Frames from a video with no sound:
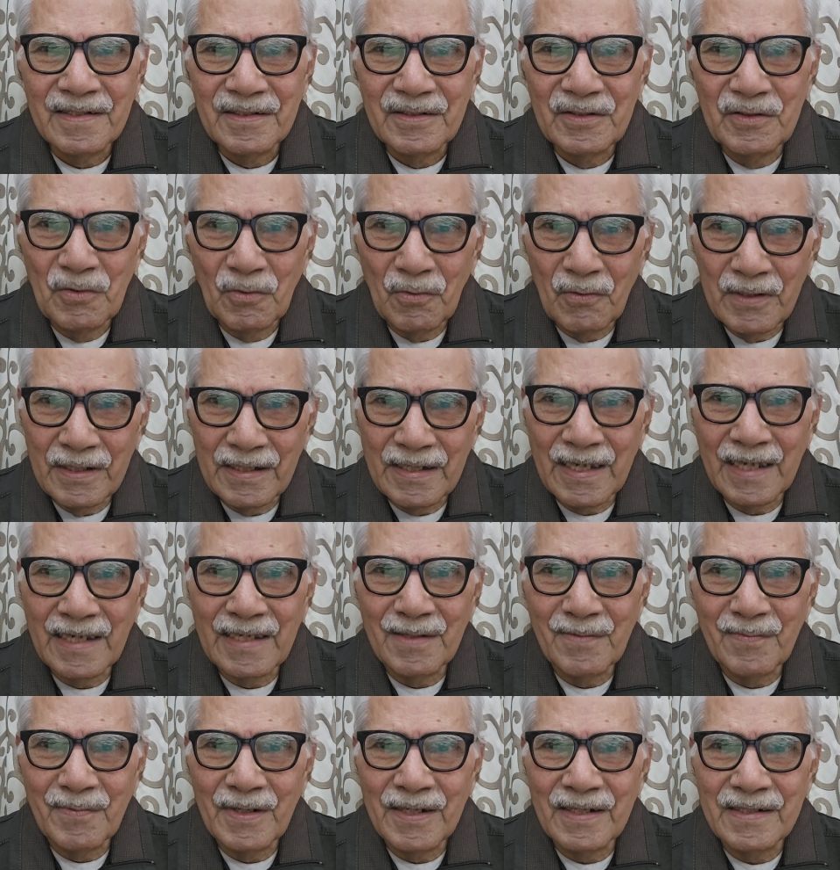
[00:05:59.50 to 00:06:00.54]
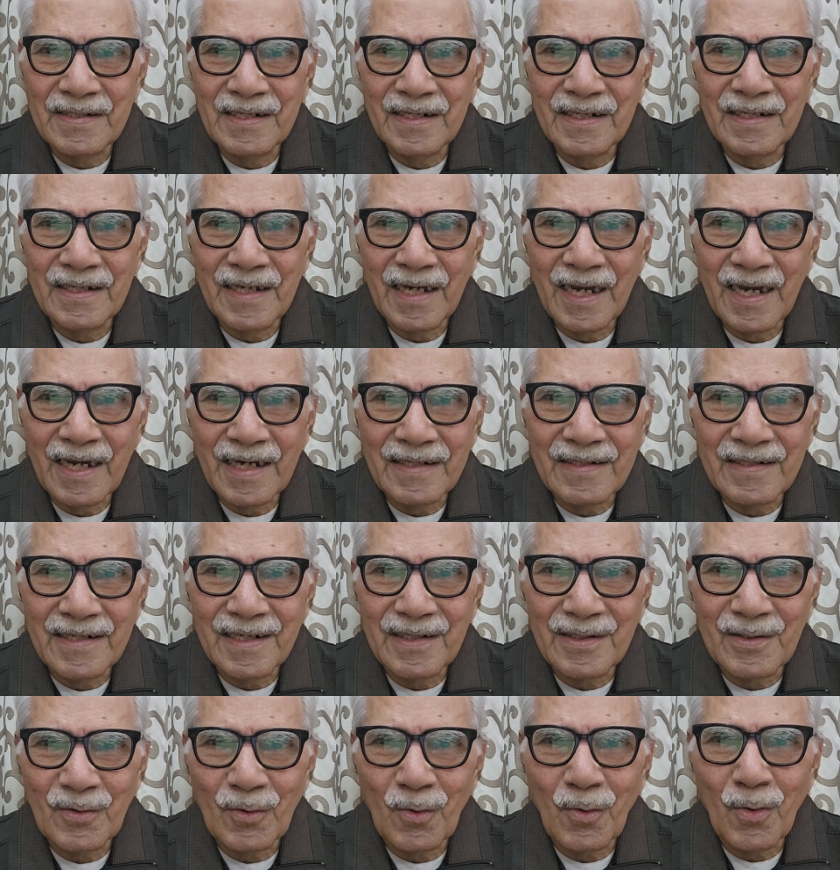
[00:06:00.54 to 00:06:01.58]
duly calibrated and
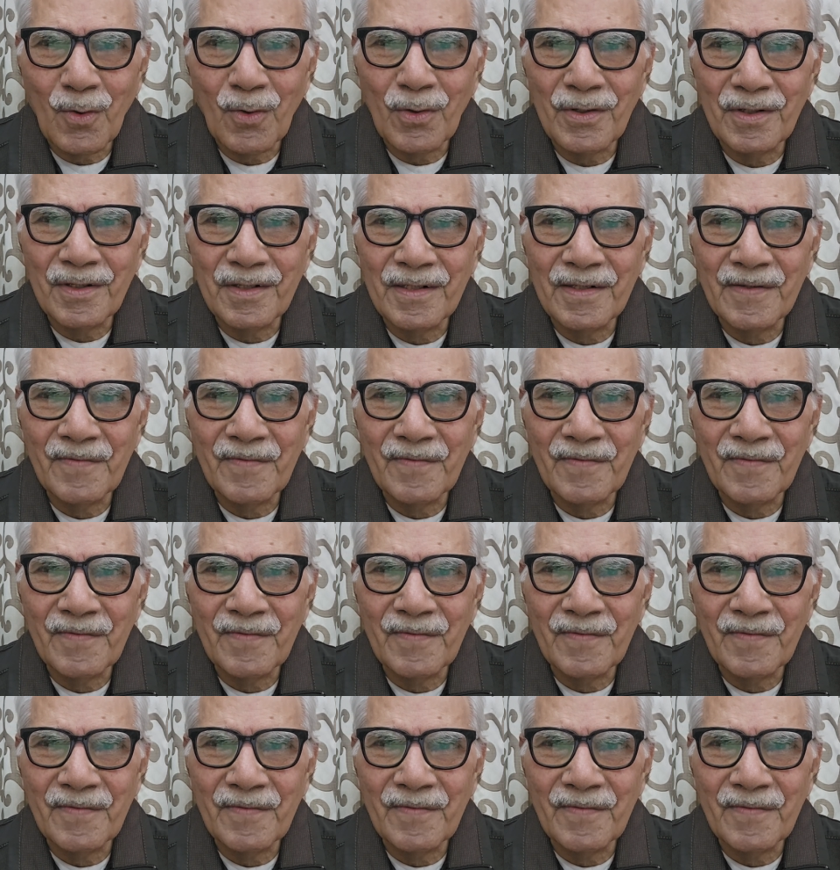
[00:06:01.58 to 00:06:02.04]
controlled.